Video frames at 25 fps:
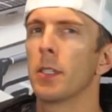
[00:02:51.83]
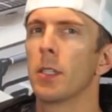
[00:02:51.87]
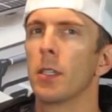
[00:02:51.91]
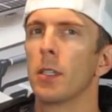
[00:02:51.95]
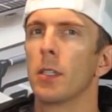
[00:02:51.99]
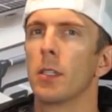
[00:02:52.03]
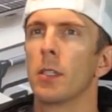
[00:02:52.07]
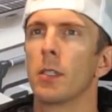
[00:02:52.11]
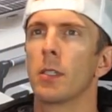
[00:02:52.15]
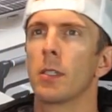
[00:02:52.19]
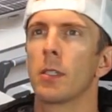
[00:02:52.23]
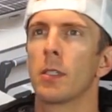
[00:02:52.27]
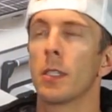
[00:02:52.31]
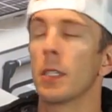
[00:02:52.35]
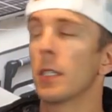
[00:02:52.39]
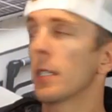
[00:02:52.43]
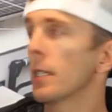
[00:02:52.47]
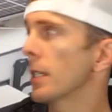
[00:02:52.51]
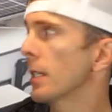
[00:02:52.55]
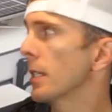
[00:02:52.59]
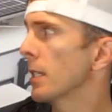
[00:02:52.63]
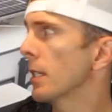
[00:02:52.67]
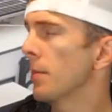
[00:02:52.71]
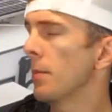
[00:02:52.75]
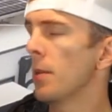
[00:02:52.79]
is this
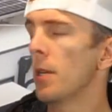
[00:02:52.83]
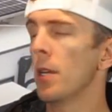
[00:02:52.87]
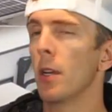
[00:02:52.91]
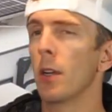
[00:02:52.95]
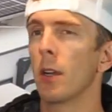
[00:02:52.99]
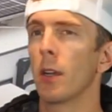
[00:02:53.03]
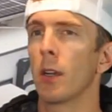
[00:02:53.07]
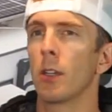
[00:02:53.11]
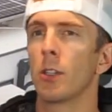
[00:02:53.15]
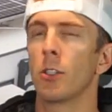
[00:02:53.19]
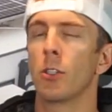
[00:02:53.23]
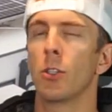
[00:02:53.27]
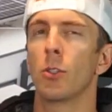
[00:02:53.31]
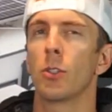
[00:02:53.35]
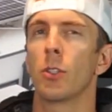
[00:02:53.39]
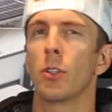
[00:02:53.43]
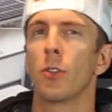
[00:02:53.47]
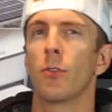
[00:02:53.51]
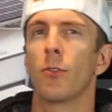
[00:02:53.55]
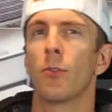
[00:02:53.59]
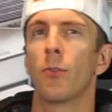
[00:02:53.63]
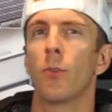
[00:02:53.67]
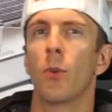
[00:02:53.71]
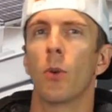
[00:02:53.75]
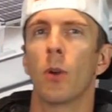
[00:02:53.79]
system here is using
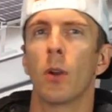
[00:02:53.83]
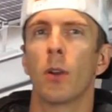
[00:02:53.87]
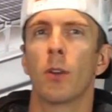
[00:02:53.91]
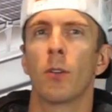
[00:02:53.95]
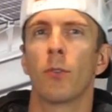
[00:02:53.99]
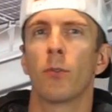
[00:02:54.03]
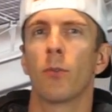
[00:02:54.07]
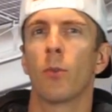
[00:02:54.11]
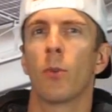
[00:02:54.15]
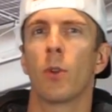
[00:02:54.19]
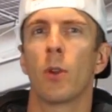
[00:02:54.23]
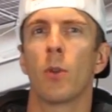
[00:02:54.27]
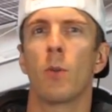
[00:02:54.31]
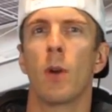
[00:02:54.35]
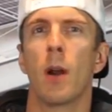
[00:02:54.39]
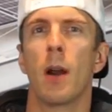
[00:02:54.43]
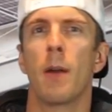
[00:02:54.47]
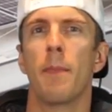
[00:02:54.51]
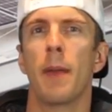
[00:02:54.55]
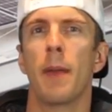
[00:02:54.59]
440 watt